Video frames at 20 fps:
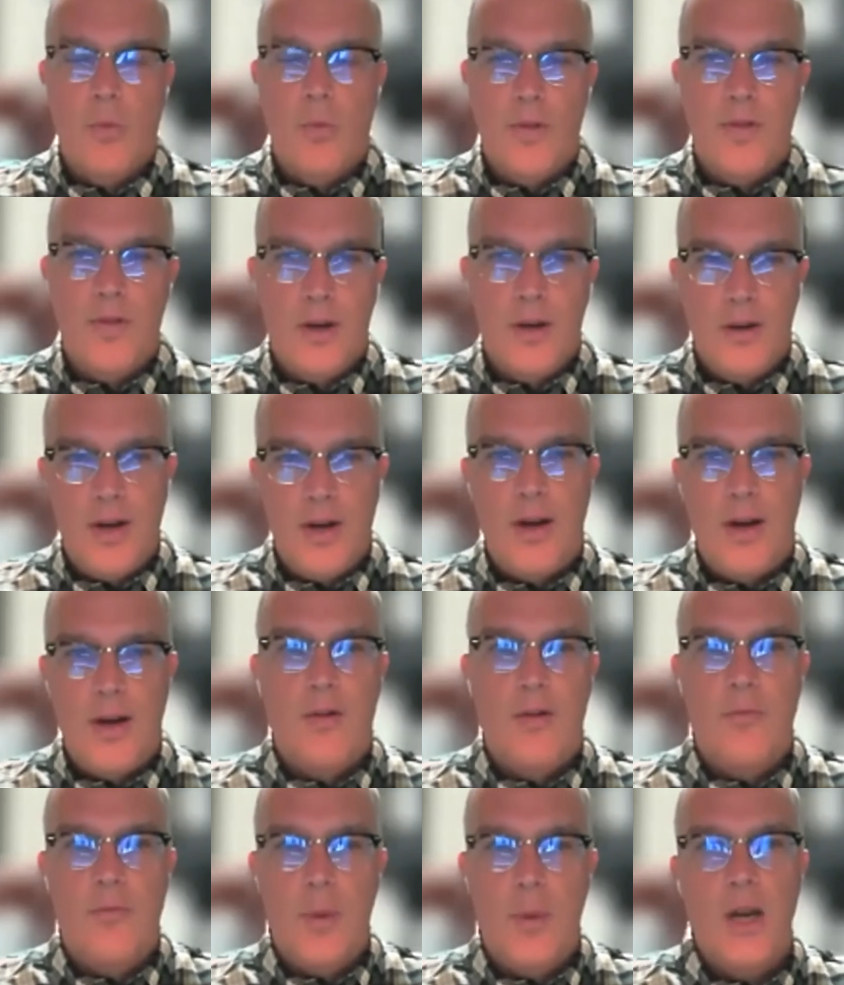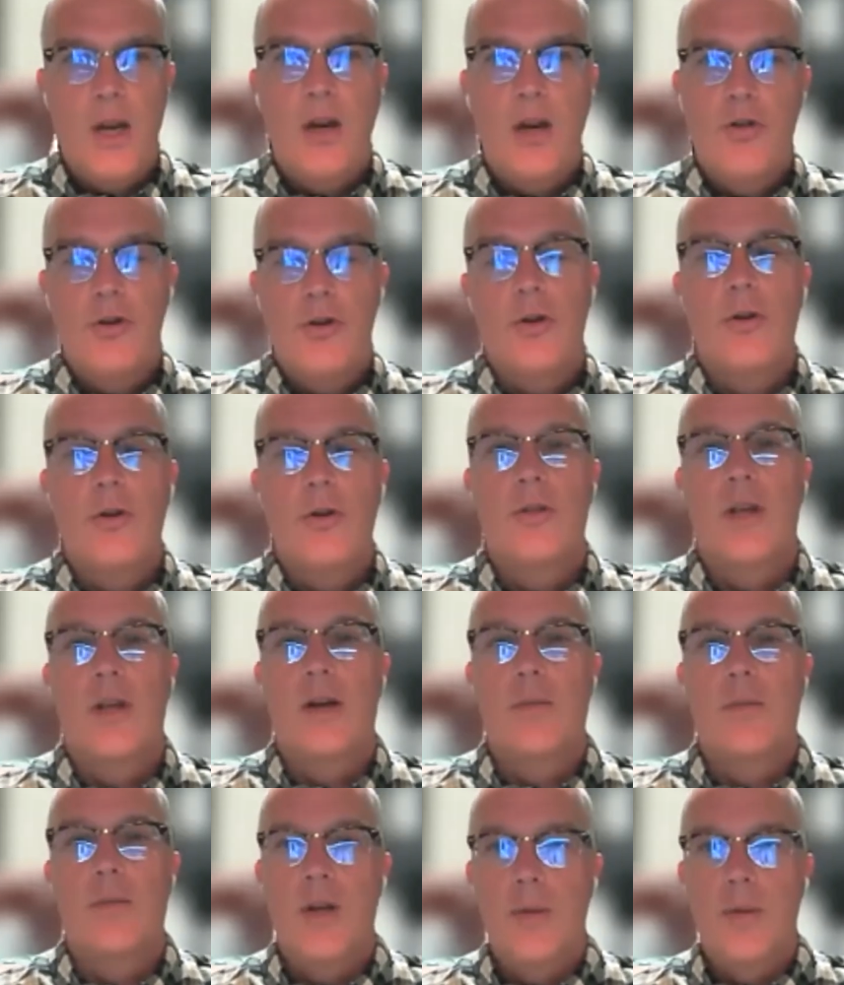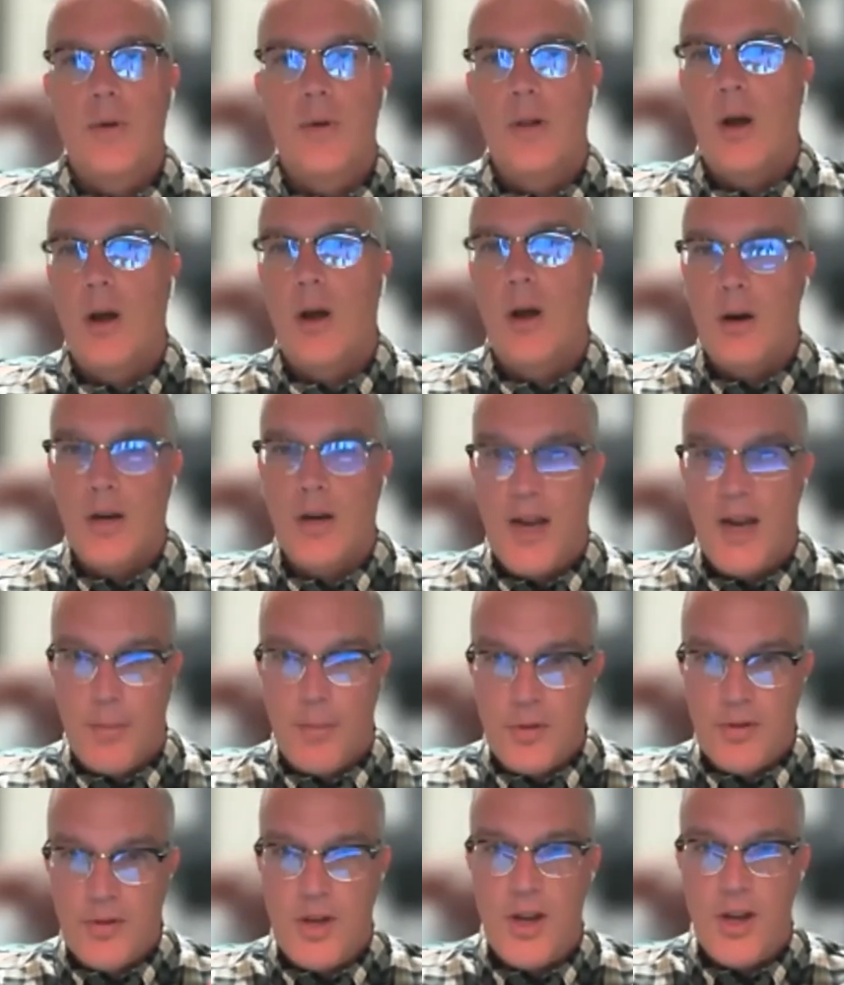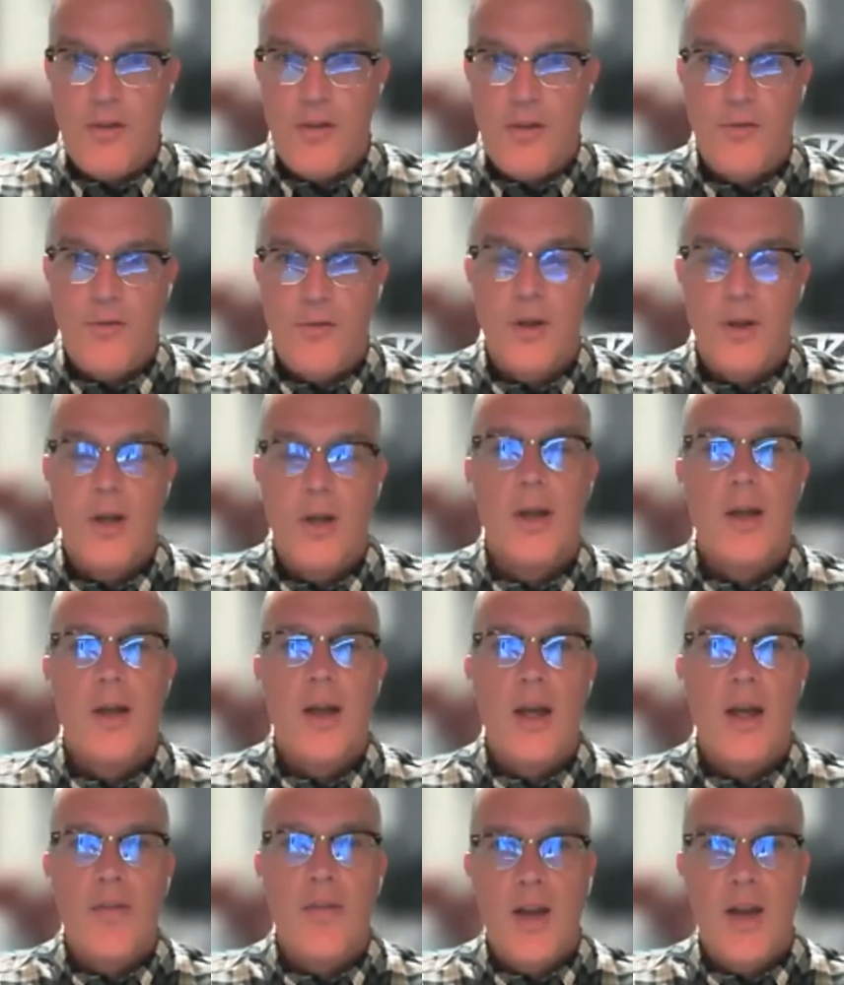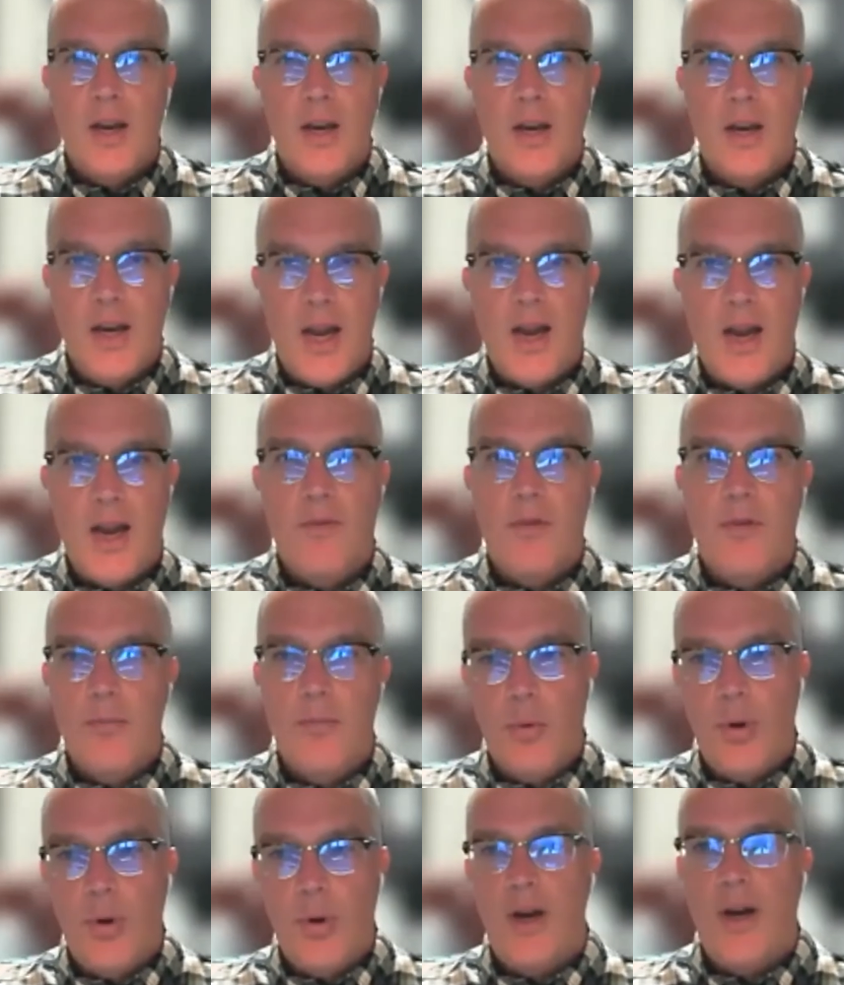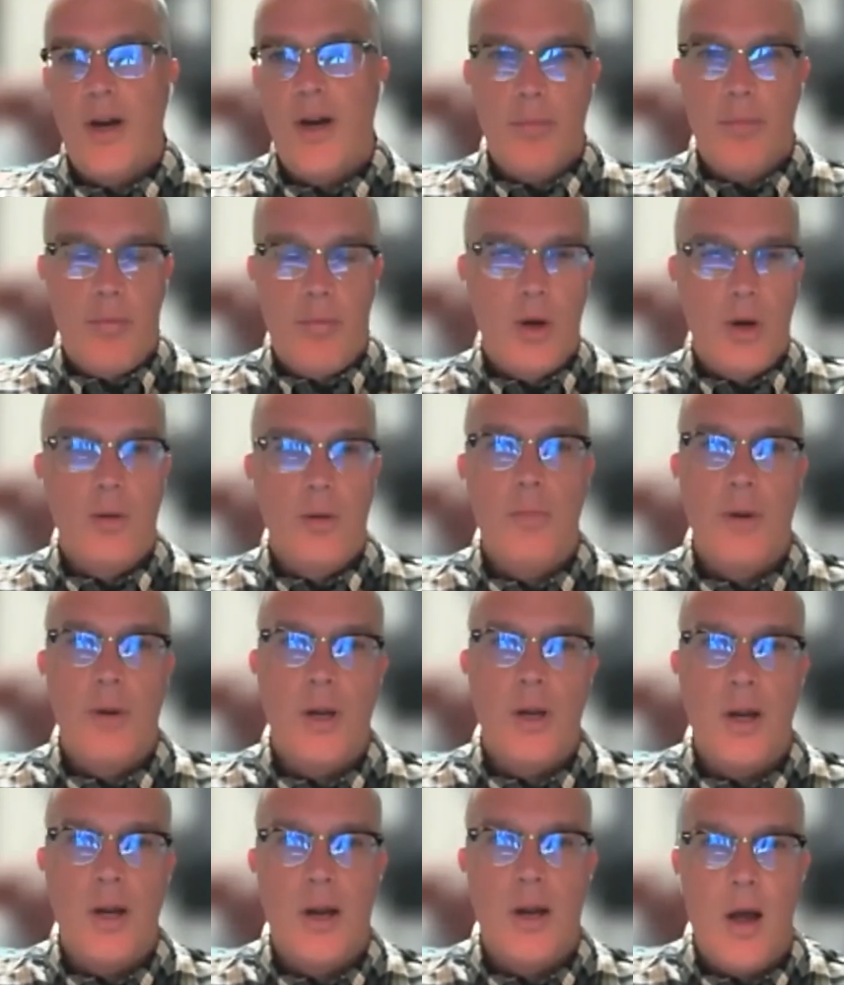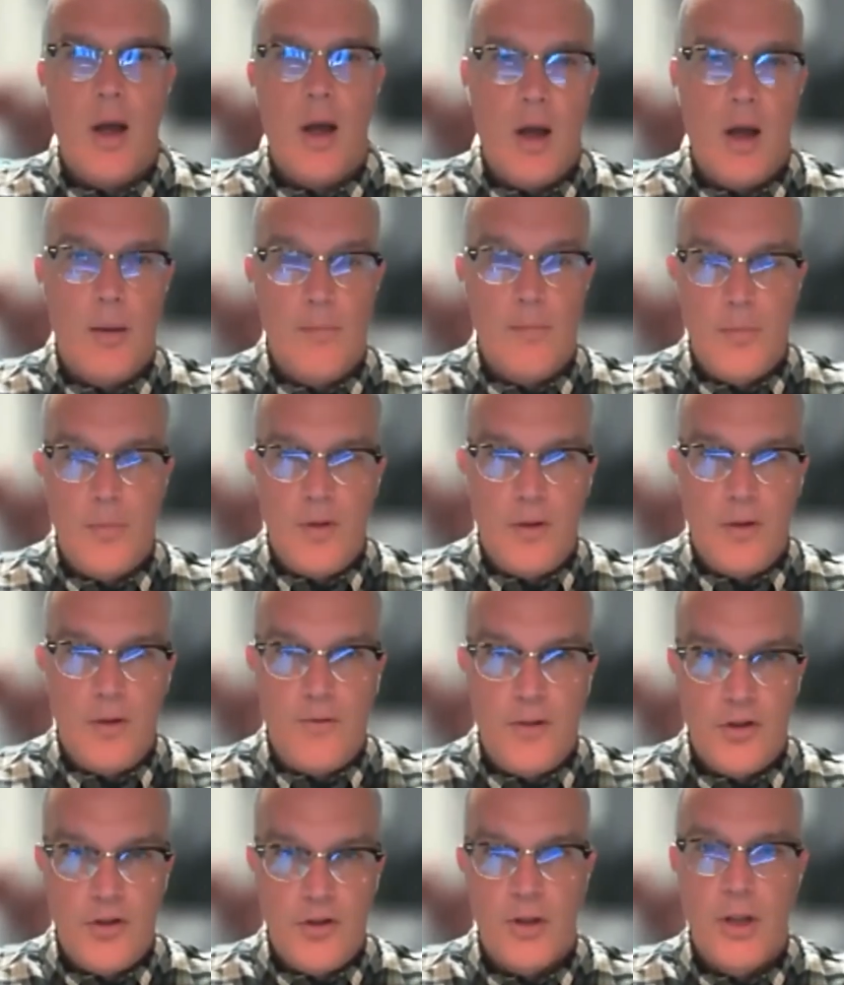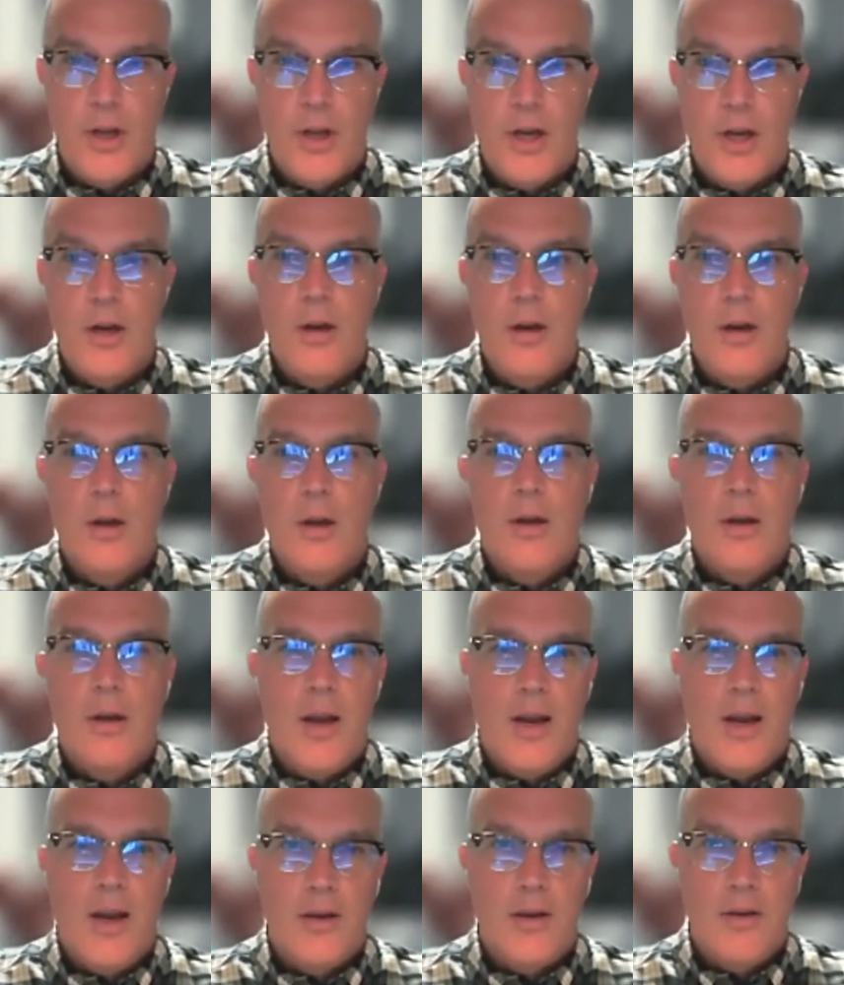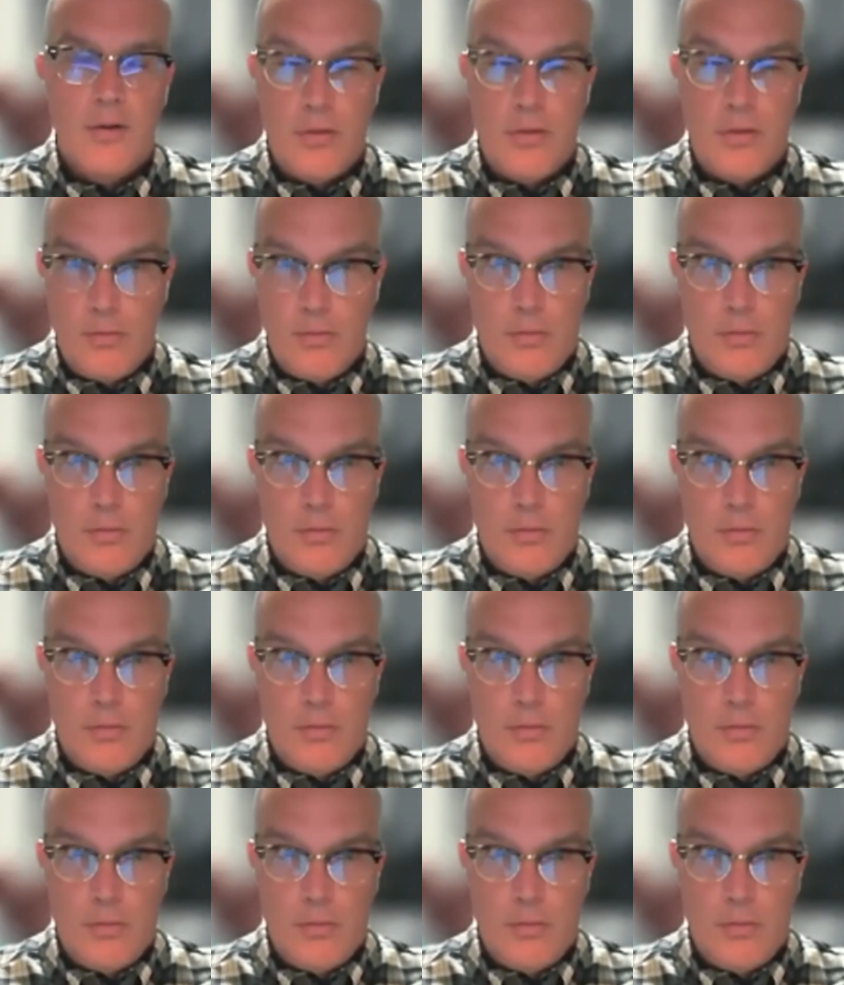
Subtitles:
with the intent of making sure that people are kept safe and they can get from point A to point B efficiently and,